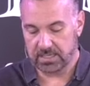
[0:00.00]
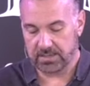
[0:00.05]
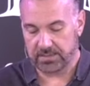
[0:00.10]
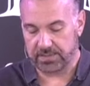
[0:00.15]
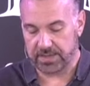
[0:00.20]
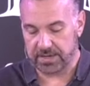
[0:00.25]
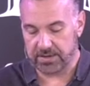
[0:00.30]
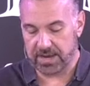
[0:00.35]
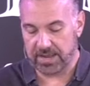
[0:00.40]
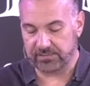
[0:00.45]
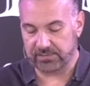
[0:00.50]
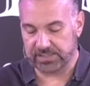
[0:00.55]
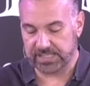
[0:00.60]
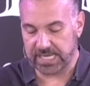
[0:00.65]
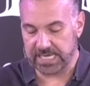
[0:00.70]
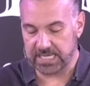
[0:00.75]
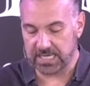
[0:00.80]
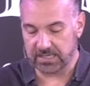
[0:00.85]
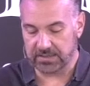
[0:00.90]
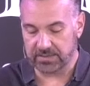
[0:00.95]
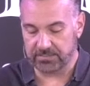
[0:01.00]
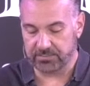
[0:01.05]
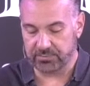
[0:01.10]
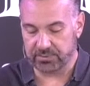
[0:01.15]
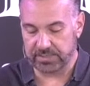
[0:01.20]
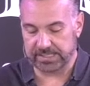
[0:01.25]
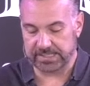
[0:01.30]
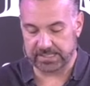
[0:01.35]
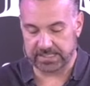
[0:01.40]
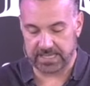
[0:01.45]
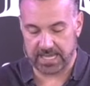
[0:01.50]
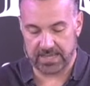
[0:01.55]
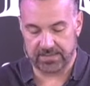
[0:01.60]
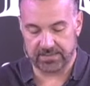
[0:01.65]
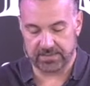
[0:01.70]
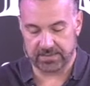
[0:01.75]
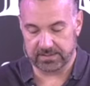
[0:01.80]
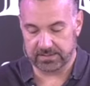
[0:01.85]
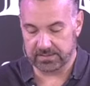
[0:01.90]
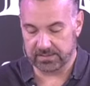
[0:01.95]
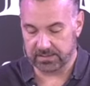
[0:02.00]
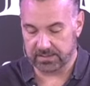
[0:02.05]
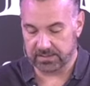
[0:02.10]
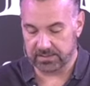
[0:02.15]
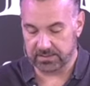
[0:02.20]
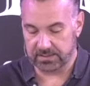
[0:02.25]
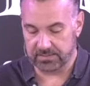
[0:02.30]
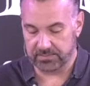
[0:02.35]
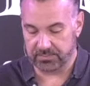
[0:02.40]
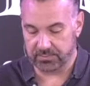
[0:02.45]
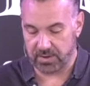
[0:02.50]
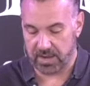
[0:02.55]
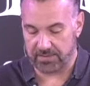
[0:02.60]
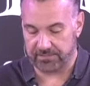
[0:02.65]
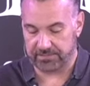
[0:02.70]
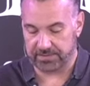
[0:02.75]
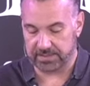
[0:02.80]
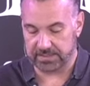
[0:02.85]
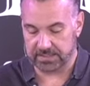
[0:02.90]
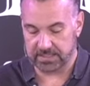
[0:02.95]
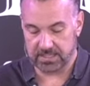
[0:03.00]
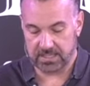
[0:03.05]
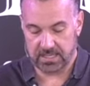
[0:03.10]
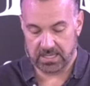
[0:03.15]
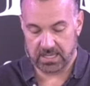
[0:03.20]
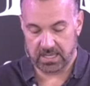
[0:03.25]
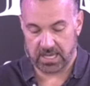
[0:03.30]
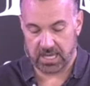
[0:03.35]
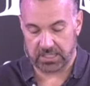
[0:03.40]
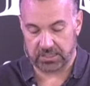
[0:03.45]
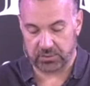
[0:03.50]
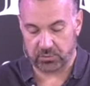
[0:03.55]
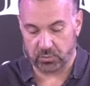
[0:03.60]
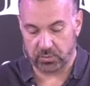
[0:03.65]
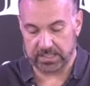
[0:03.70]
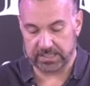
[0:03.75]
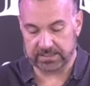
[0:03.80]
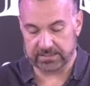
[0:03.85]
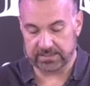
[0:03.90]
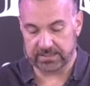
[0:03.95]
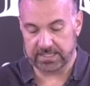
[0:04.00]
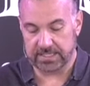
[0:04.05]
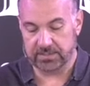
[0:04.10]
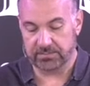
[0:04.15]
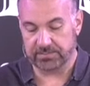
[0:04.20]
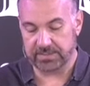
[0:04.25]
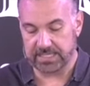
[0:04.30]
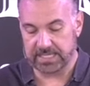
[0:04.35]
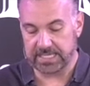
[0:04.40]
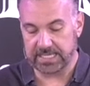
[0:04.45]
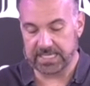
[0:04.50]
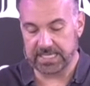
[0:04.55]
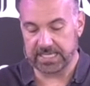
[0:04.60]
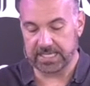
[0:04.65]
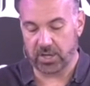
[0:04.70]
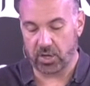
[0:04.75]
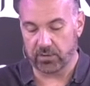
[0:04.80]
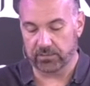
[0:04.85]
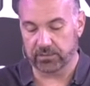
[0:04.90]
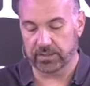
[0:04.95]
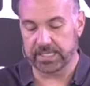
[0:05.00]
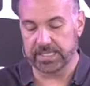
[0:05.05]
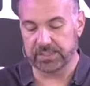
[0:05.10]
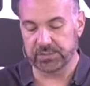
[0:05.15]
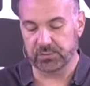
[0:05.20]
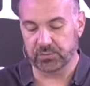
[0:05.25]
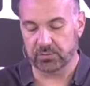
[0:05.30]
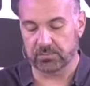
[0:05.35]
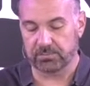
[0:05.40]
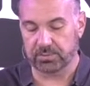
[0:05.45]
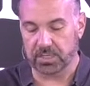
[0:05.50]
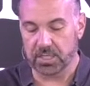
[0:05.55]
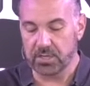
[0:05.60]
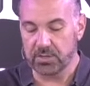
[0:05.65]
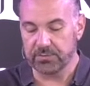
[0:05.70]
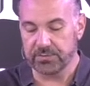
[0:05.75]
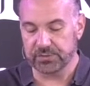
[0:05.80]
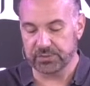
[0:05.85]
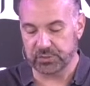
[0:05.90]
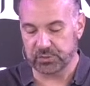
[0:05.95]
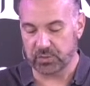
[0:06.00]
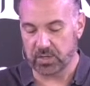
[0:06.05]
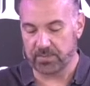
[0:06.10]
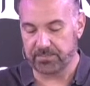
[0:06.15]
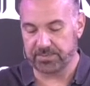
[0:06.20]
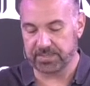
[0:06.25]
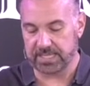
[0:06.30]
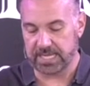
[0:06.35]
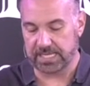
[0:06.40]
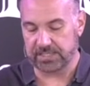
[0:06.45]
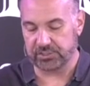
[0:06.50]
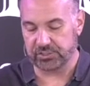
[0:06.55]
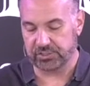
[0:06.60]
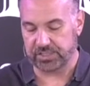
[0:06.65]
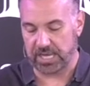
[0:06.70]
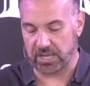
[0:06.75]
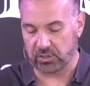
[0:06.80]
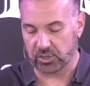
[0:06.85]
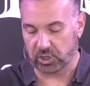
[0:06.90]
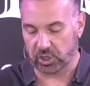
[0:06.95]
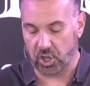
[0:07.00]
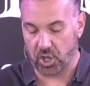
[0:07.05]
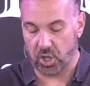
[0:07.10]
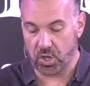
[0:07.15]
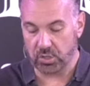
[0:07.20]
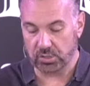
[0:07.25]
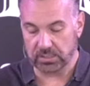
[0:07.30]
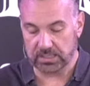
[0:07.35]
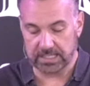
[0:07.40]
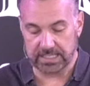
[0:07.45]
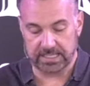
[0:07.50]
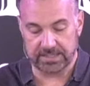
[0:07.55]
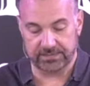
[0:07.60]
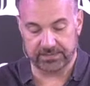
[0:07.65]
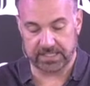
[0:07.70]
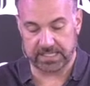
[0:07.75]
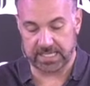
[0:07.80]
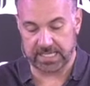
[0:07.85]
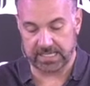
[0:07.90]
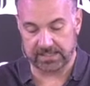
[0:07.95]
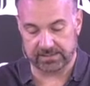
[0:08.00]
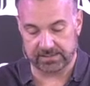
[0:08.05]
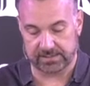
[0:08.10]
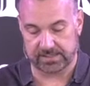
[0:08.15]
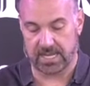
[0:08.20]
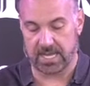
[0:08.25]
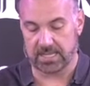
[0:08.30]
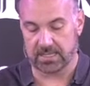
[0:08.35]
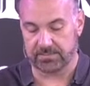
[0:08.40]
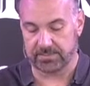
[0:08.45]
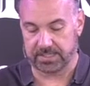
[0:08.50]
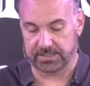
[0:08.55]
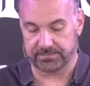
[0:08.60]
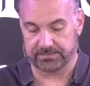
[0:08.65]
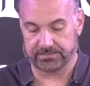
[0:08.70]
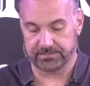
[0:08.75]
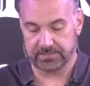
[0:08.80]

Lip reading: There have Zadok the priest and Nathan the prophet anoint him king over Israel. Blow the trumpet and shout, 'Long live King Solomon.'